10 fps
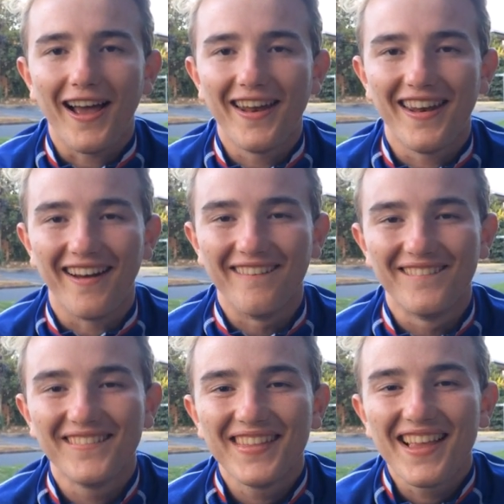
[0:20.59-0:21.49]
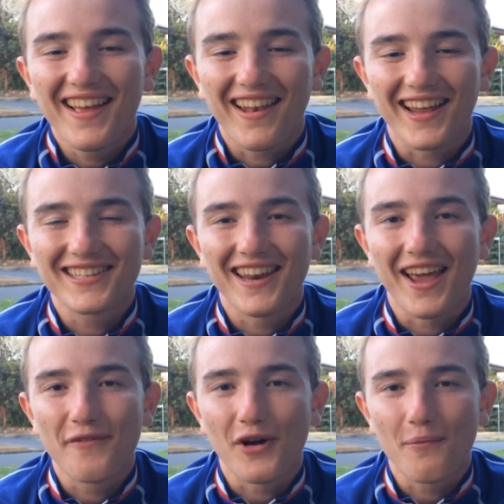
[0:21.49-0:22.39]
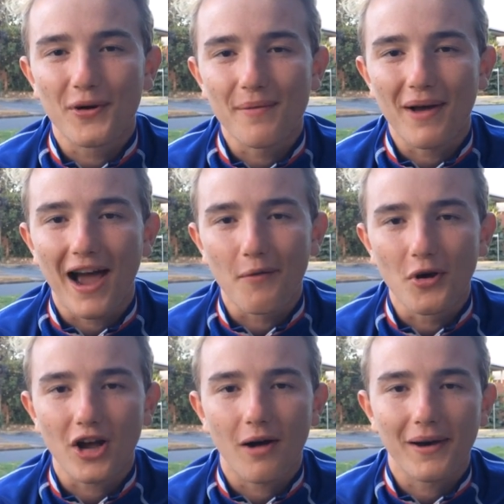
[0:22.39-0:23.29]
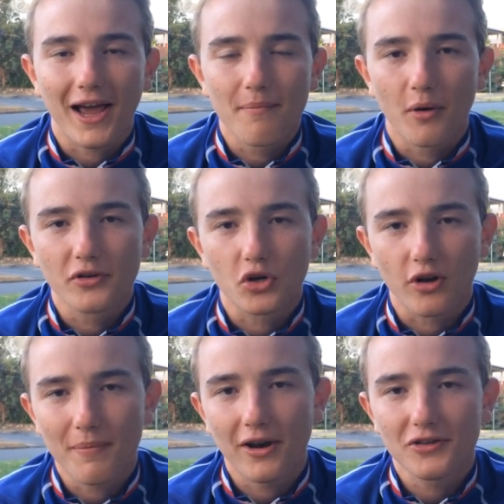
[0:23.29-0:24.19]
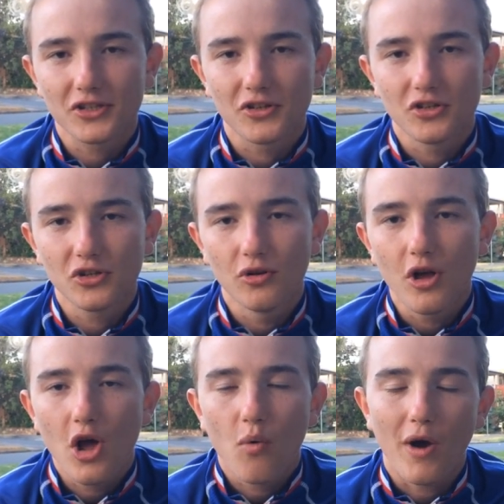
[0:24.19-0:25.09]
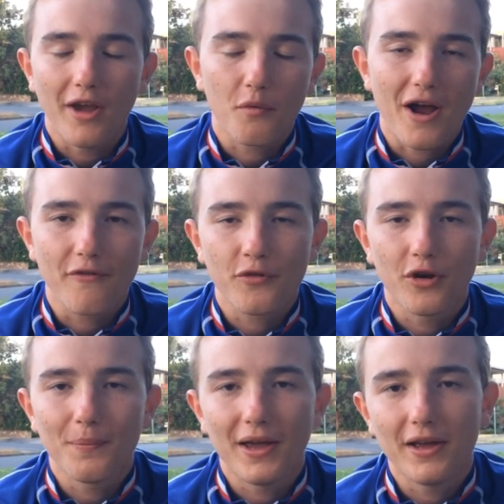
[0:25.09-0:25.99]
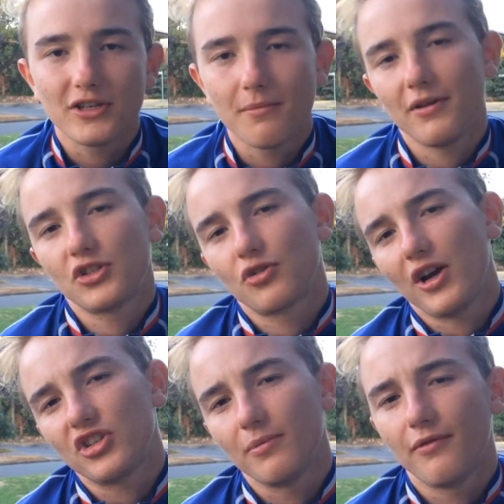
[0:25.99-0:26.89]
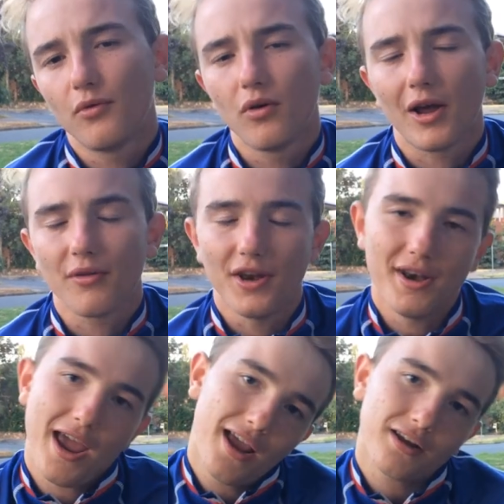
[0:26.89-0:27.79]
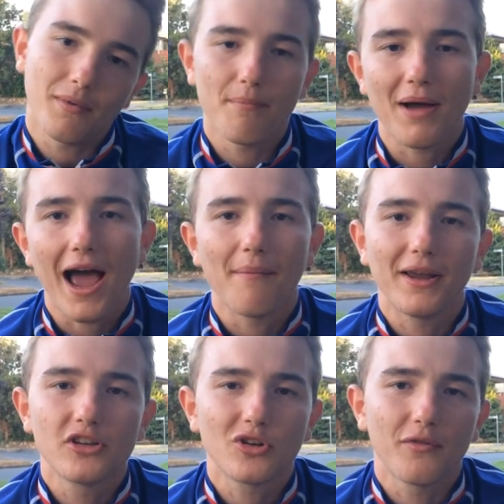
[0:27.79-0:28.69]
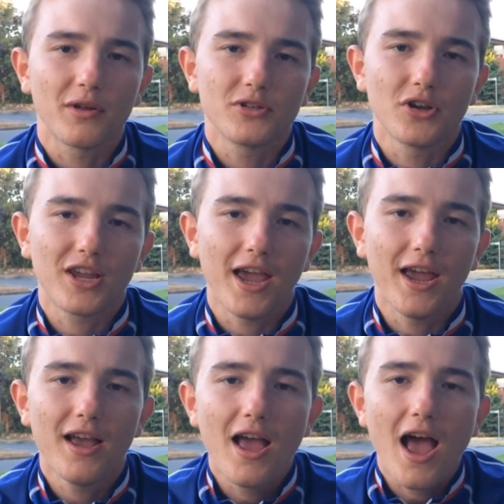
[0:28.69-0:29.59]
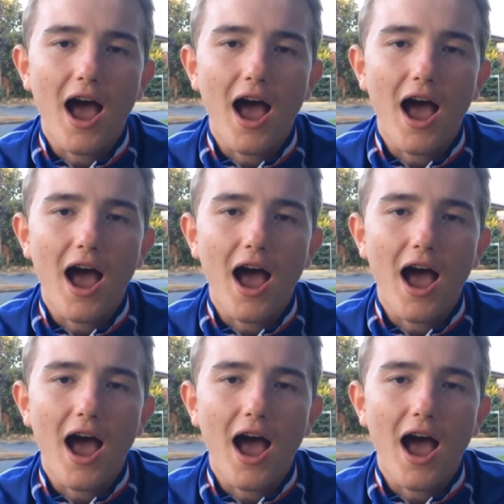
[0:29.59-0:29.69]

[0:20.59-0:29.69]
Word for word: And um, like today, I felt pretty bad. Woke up, I had a bowl of chocolate pillows as you do. Wait around for a bit. Did a bit of stretching before, like with the neck and my back, making sure everything was okay.